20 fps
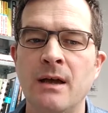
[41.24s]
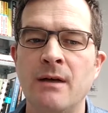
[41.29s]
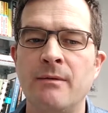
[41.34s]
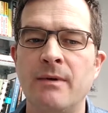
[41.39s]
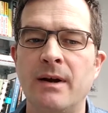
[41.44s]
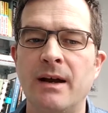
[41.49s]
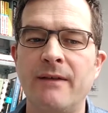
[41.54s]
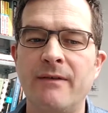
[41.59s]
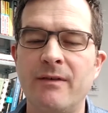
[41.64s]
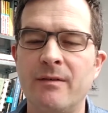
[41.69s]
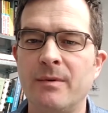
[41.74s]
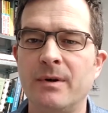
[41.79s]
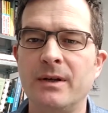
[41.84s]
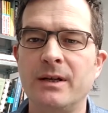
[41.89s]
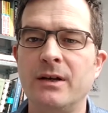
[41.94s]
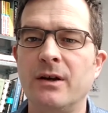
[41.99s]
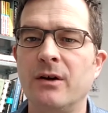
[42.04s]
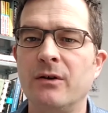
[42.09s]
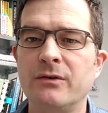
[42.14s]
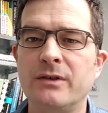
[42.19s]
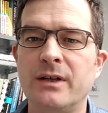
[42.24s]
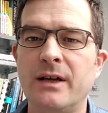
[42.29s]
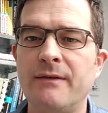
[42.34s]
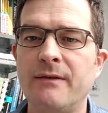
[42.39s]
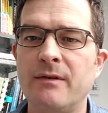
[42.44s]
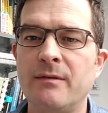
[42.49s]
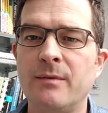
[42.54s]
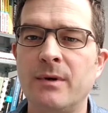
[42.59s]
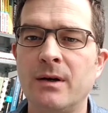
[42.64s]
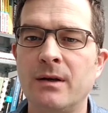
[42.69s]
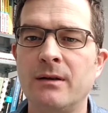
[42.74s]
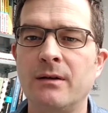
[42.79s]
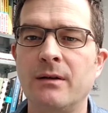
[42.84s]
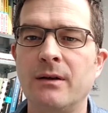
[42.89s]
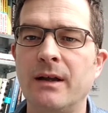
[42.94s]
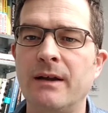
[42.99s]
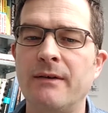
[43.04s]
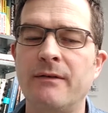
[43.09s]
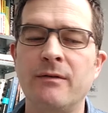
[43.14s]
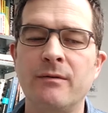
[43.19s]
where everybody knows everyone
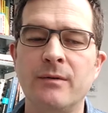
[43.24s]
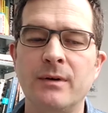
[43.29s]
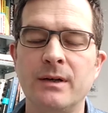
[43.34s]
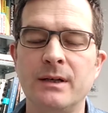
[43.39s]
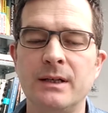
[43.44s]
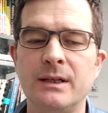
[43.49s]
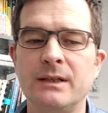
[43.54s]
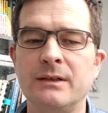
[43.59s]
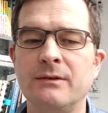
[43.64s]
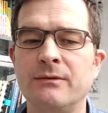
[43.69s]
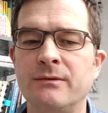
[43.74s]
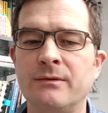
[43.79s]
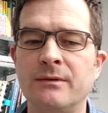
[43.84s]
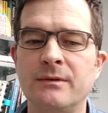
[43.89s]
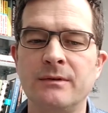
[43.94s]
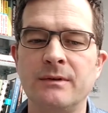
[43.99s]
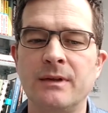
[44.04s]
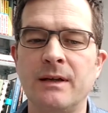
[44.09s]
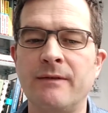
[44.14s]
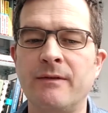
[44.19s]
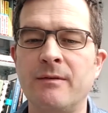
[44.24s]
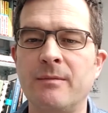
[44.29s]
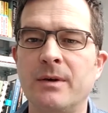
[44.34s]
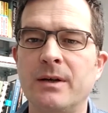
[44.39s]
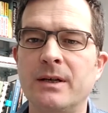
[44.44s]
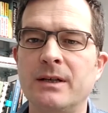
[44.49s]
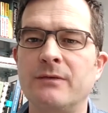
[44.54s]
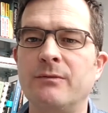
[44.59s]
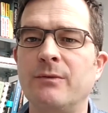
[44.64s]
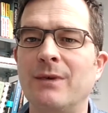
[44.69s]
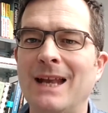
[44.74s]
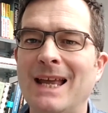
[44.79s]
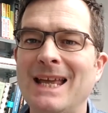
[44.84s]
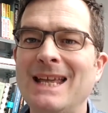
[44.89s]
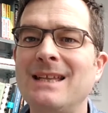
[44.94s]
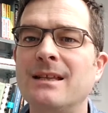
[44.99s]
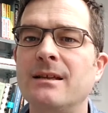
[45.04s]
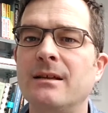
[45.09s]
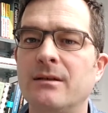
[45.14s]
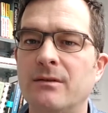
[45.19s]
and everybody's
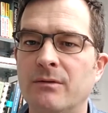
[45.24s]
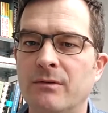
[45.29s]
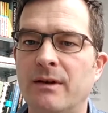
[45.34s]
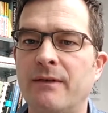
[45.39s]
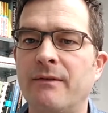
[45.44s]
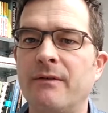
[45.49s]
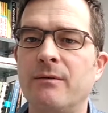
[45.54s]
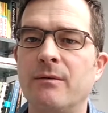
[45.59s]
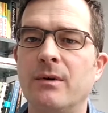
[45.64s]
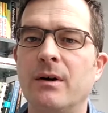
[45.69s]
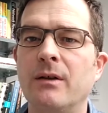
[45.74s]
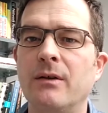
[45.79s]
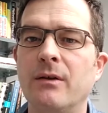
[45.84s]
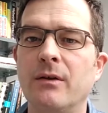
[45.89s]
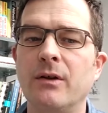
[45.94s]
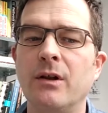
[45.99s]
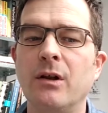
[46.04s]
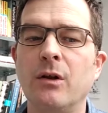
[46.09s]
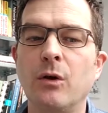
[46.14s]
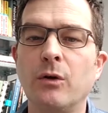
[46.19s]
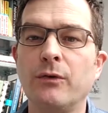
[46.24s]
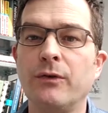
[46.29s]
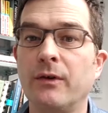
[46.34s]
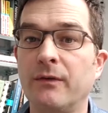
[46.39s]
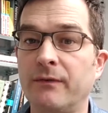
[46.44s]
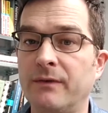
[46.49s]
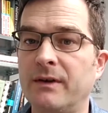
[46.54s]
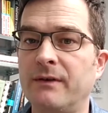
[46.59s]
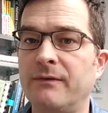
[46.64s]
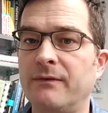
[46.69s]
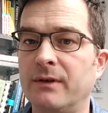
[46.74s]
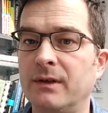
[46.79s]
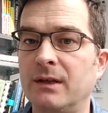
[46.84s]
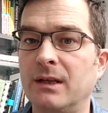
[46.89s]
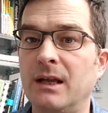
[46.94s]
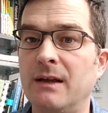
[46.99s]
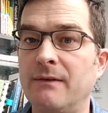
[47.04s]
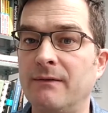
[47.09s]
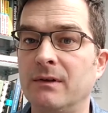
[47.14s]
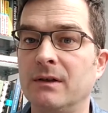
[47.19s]
related to everyone on a lot of different
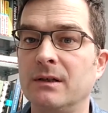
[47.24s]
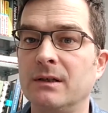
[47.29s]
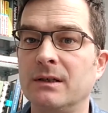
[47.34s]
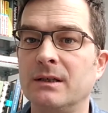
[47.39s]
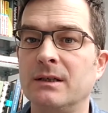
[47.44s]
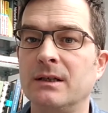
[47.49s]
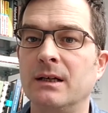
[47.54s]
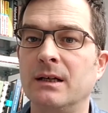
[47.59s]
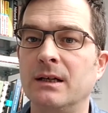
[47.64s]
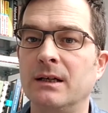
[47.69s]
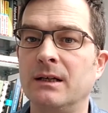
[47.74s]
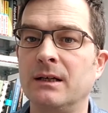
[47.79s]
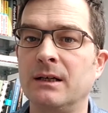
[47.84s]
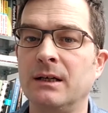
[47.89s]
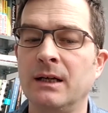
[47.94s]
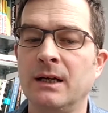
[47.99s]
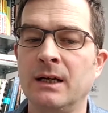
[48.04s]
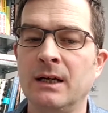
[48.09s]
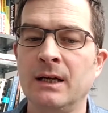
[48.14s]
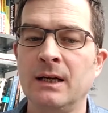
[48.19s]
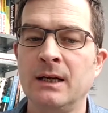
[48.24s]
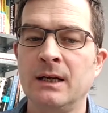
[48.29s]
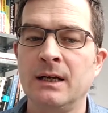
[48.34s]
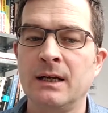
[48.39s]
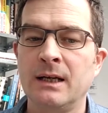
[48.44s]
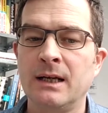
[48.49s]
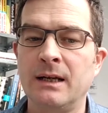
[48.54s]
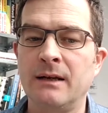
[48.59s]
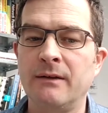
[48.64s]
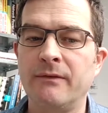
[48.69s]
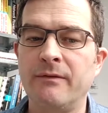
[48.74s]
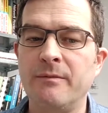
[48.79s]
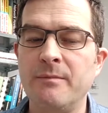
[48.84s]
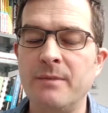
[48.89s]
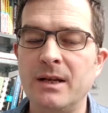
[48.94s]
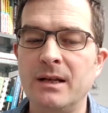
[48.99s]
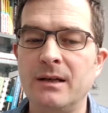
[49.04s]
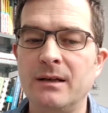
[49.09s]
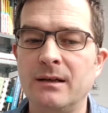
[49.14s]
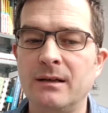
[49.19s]
levels, kind of
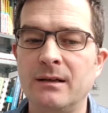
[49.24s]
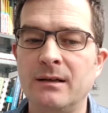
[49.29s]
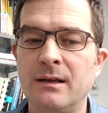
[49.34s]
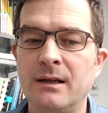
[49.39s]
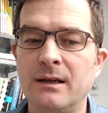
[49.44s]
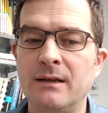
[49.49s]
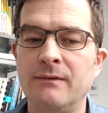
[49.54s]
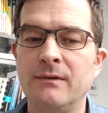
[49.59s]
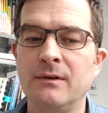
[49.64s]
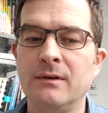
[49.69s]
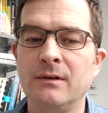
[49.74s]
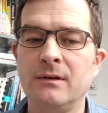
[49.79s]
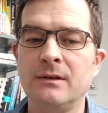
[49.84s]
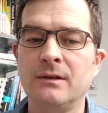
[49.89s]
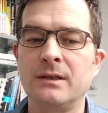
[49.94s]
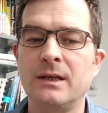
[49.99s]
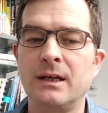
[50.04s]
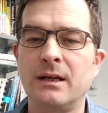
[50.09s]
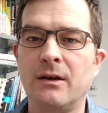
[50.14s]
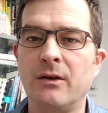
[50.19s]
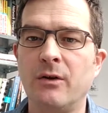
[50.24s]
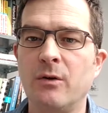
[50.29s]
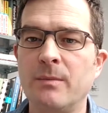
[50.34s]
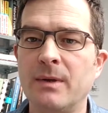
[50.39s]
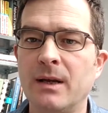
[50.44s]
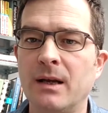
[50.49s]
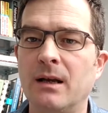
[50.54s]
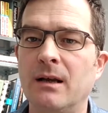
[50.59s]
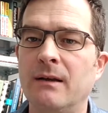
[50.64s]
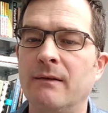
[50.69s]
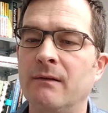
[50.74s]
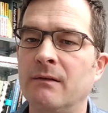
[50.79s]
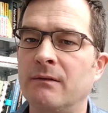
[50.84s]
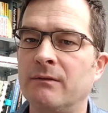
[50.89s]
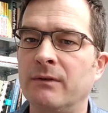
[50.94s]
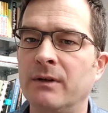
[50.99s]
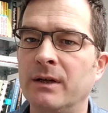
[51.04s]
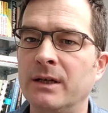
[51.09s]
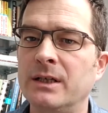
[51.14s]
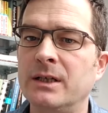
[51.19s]
familiar levels, economic levels,
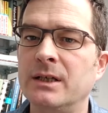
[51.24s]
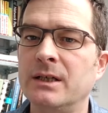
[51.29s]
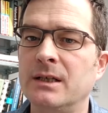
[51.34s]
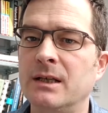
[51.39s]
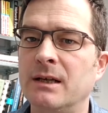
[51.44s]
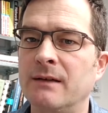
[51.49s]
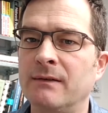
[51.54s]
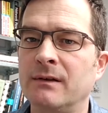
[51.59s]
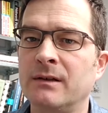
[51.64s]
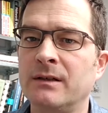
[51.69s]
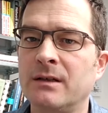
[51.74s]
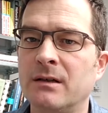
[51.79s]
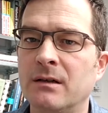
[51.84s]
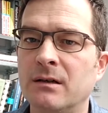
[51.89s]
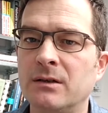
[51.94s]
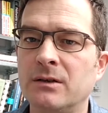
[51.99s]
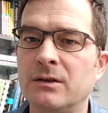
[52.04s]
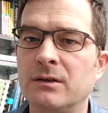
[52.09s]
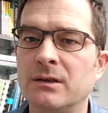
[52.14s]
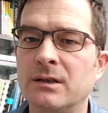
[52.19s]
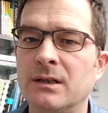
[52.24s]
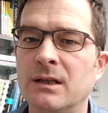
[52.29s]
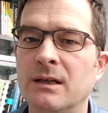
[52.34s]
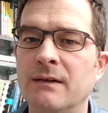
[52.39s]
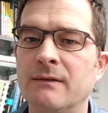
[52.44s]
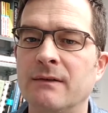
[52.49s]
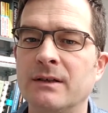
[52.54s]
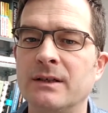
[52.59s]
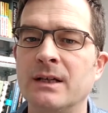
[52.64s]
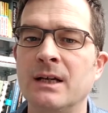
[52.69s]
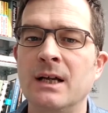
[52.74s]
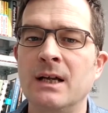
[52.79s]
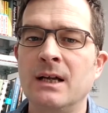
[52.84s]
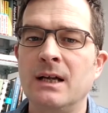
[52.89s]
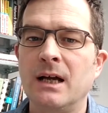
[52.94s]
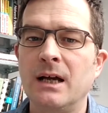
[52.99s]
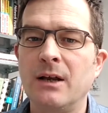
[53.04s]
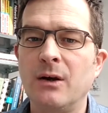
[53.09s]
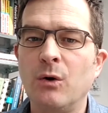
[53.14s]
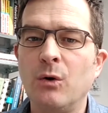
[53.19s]
religious levels, cultural levels,
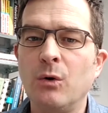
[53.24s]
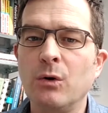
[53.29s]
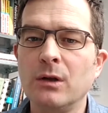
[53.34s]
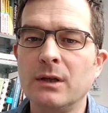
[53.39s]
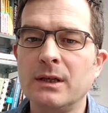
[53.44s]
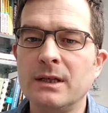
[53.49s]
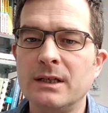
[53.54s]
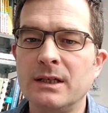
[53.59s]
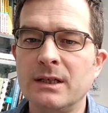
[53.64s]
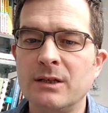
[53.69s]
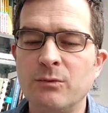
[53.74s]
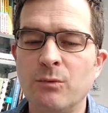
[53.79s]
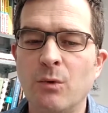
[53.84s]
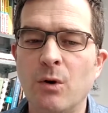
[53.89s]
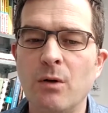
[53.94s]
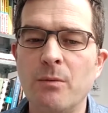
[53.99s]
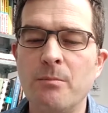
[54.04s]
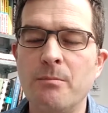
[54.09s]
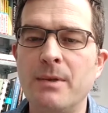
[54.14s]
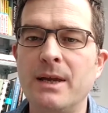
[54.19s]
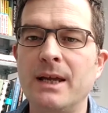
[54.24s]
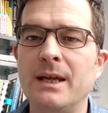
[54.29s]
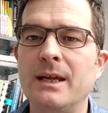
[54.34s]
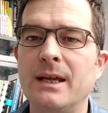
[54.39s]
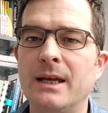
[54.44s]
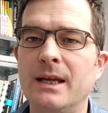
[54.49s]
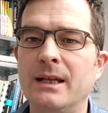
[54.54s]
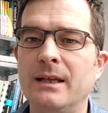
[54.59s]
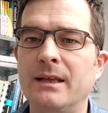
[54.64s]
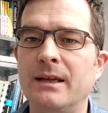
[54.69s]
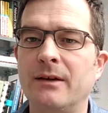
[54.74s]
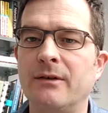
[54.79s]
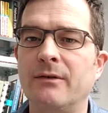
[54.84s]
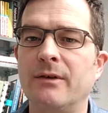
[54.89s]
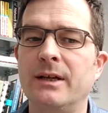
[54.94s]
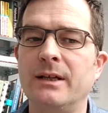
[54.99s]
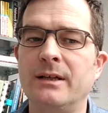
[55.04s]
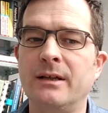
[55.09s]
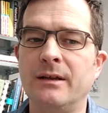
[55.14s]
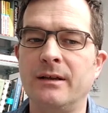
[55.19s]
and all this is one big
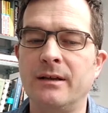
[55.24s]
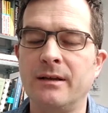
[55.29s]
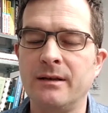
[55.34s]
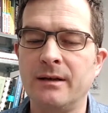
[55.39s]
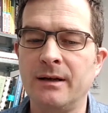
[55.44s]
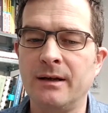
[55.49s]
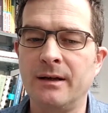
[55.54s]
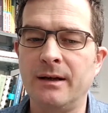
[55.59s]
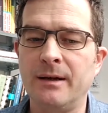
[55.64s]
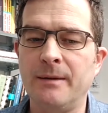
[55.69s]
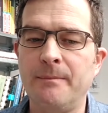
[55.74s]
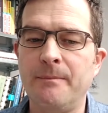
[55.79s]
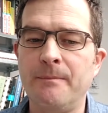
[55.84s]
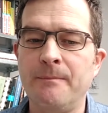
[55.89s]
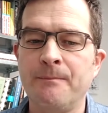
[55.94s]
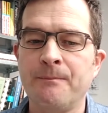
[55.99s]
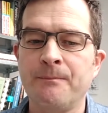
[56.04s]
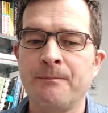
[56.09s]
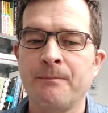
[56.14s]
integrated kind